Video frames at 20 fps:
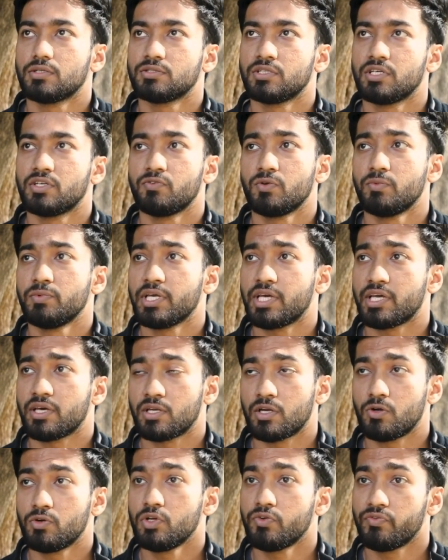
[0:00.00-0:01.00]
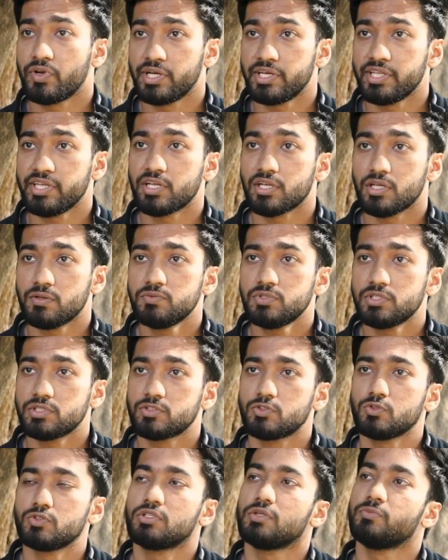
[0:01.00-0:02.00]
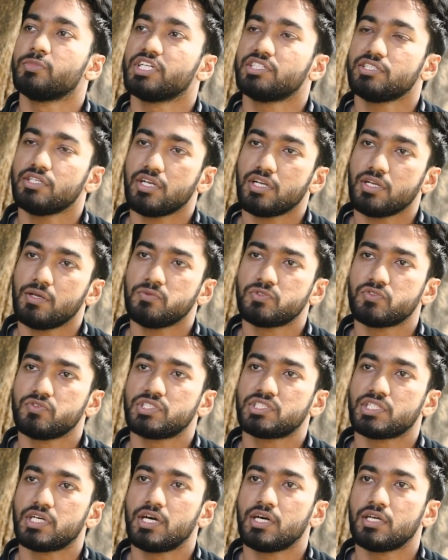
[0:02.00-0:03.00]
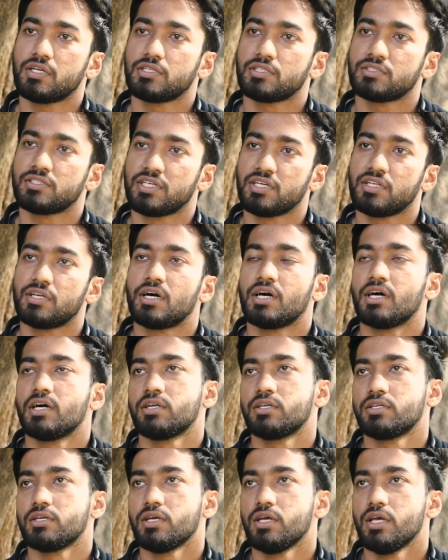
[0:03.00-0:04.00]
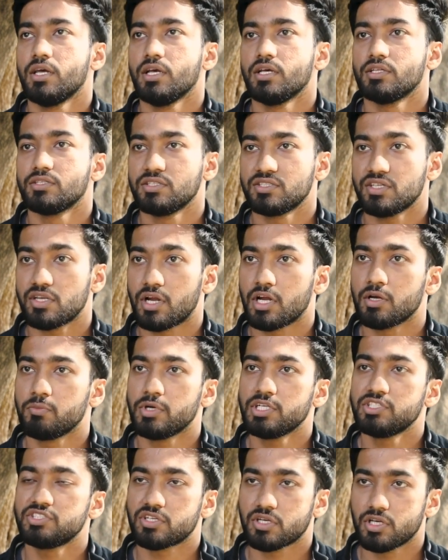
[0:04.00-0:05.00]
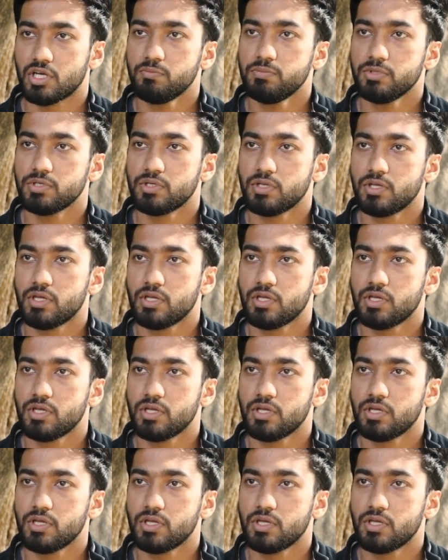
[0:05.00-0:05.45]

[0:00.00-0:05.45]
There will be around 20 clubs. So the major clubs which are there are, there's a Rangmanch club